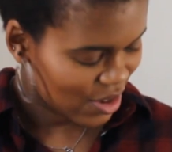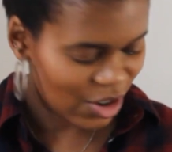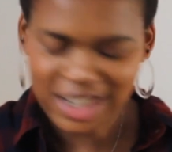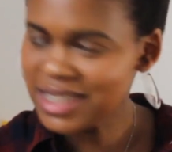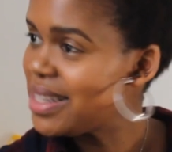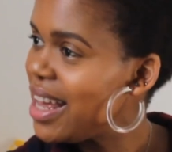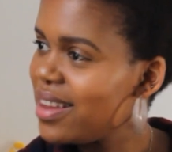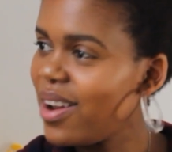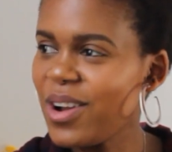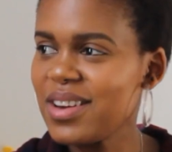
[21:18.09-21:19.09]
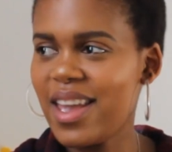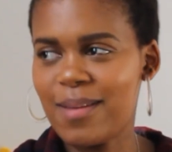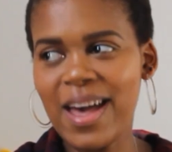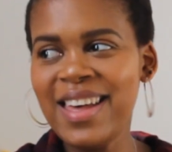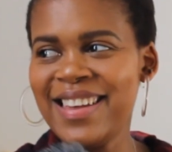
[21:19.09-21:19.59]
Yo, it's another long name.